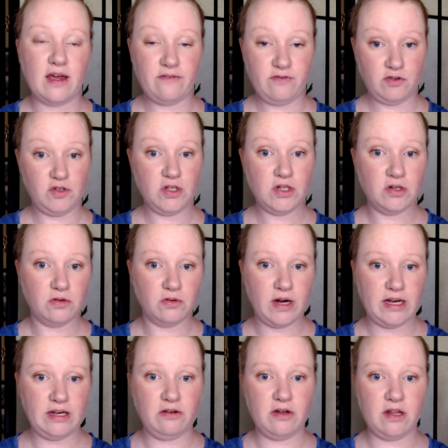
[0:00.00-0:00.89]
do,
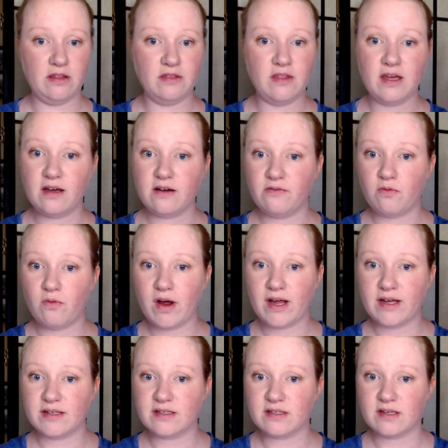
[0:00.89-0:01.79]
and you can think of
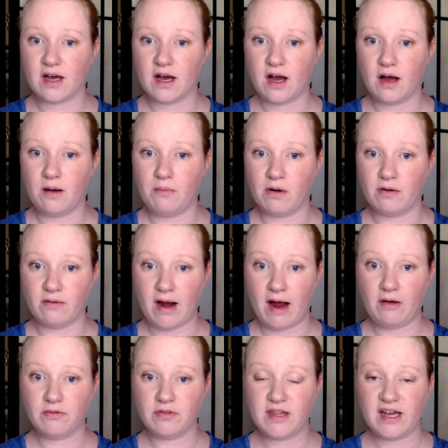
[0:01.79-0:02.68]
ways
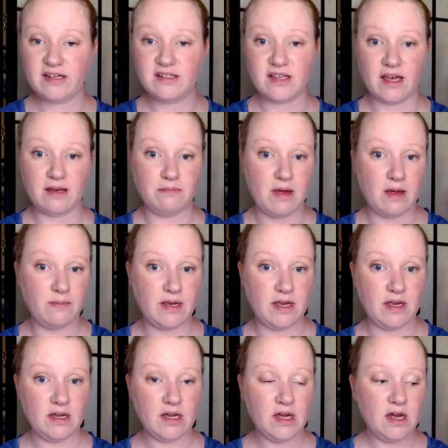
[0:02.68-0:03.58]
around things, like
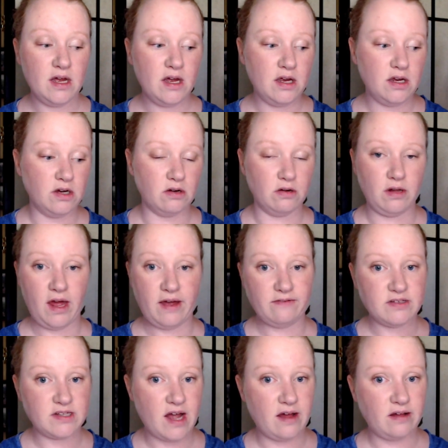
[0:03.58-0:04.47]
maybe your
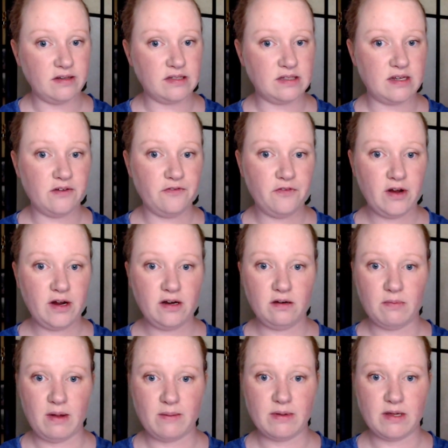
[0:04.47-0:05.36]
lifestyle is different,
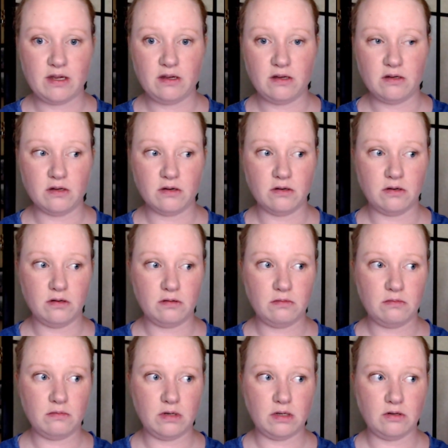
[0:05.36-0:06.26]
maybe
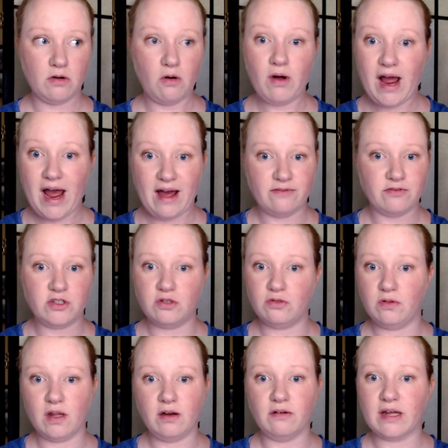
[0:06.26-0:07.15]
you don't have two
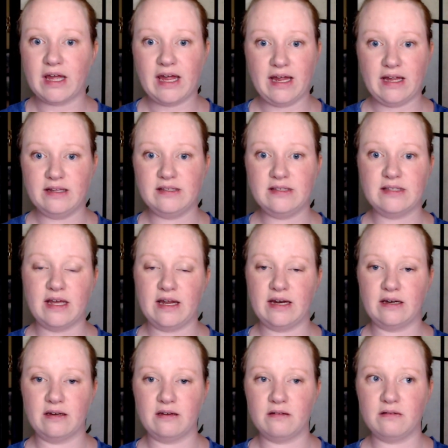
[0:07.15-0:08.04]
little kids
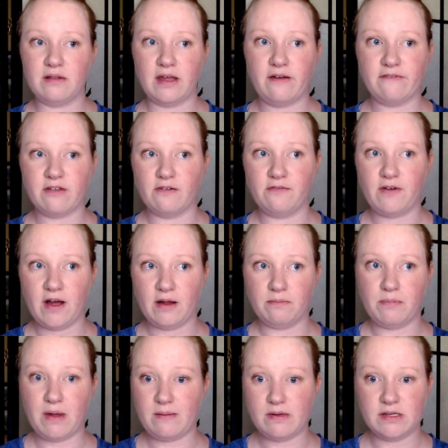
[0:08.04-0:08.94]
and that you have to find
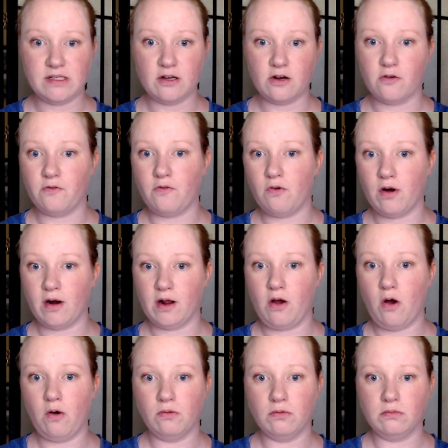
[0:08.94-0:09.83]
babysitter for to
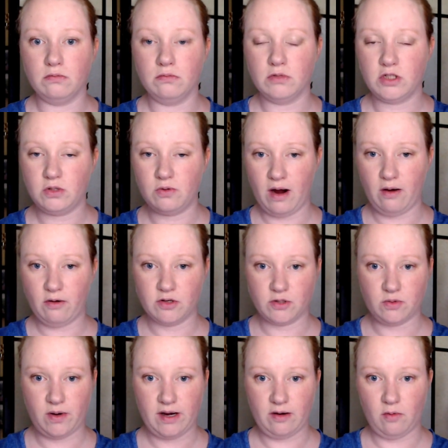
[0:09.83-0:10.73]
go 2 hours
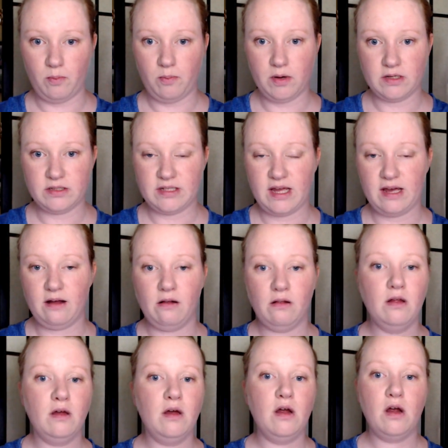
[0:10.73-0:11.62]
away to a book sale
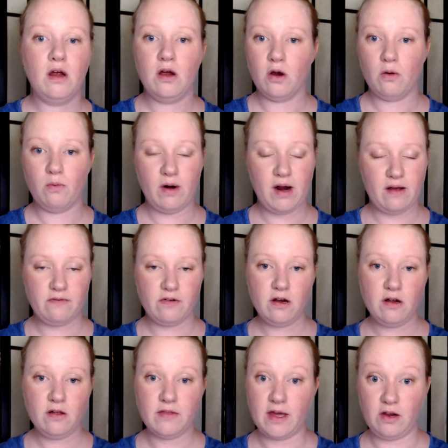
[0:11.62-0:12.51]
or whatever,
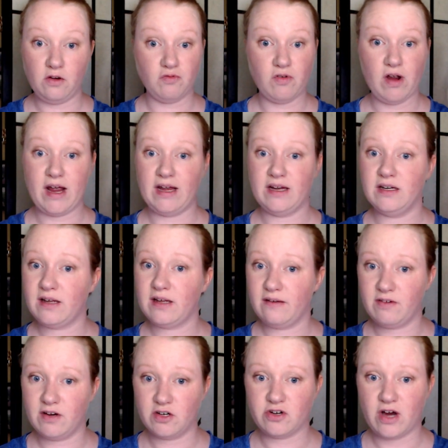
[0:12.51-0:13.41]
then great, give
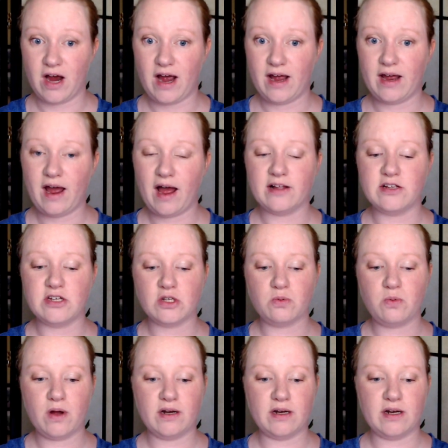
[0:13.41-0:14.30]
it a try. I just
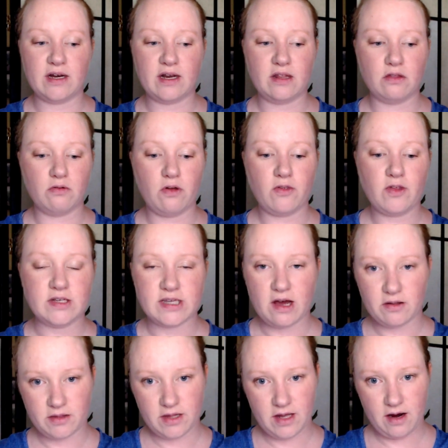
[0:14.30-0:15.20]
wanted to throw this
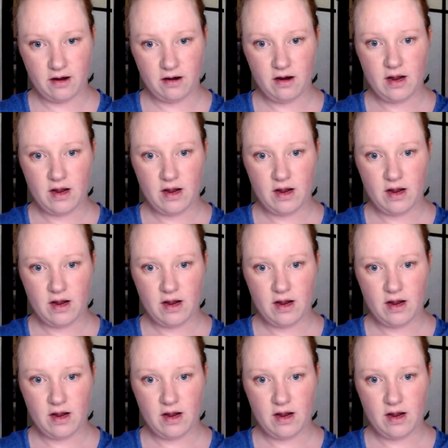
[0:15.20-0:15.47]
out there